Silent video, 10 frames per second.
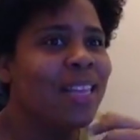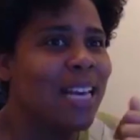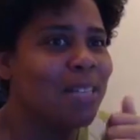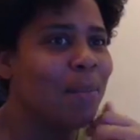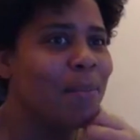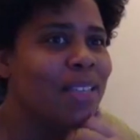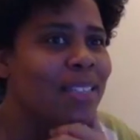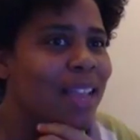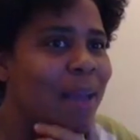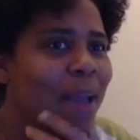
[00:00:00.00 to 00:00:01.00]
That's my
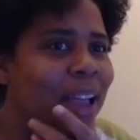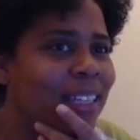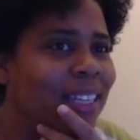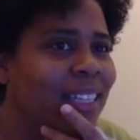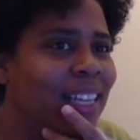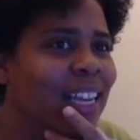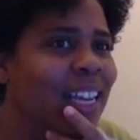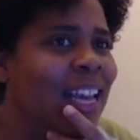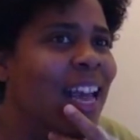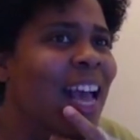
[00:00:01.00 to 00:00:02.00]
business name. Hey, Lily.
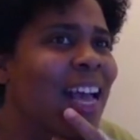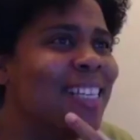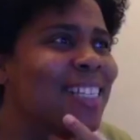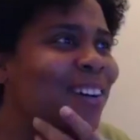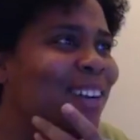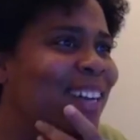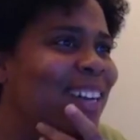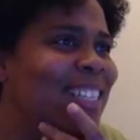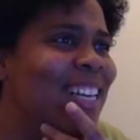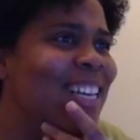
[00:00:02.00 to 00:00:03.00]
So
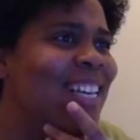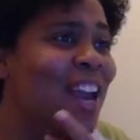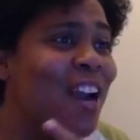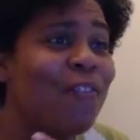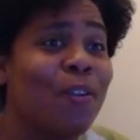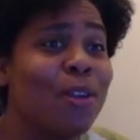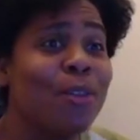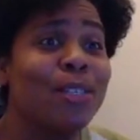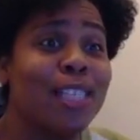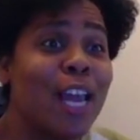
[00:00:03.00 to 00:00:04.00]
good to hear from
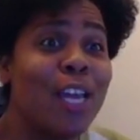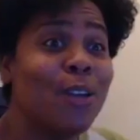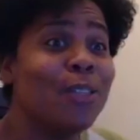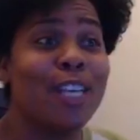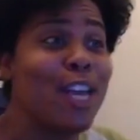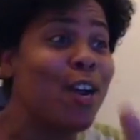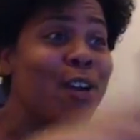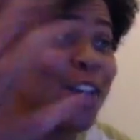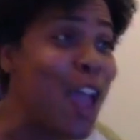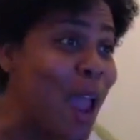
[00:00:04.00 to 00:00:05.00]
you. See your
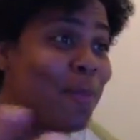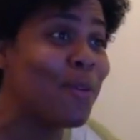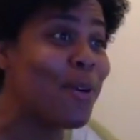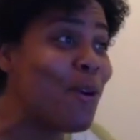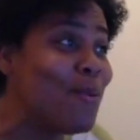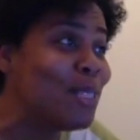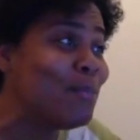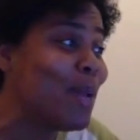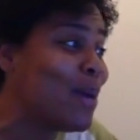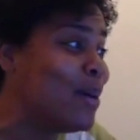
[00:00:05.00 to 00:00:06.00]
name, girl. What's
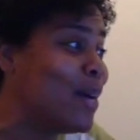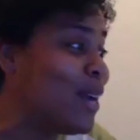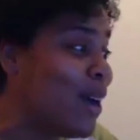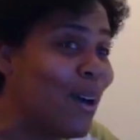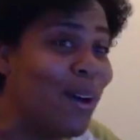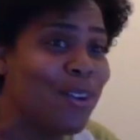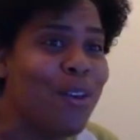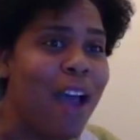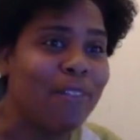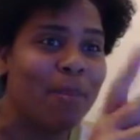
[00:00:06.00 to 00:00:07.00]
been going on?
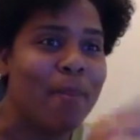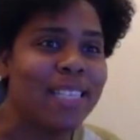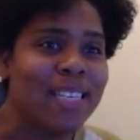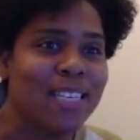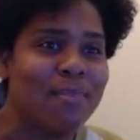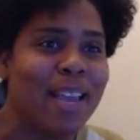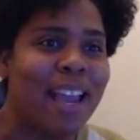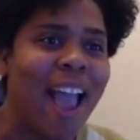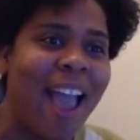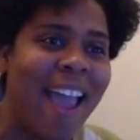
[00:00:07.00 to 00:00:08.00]
You have to message
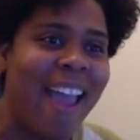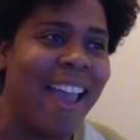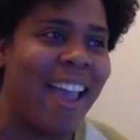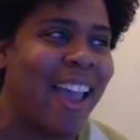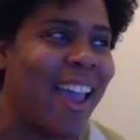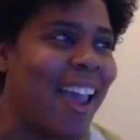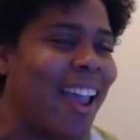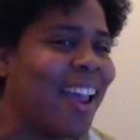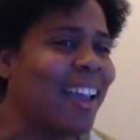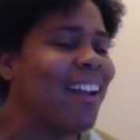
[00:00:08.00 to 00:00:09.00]
me.
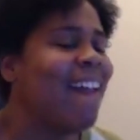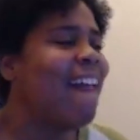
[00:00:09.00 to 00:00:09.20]
Hey,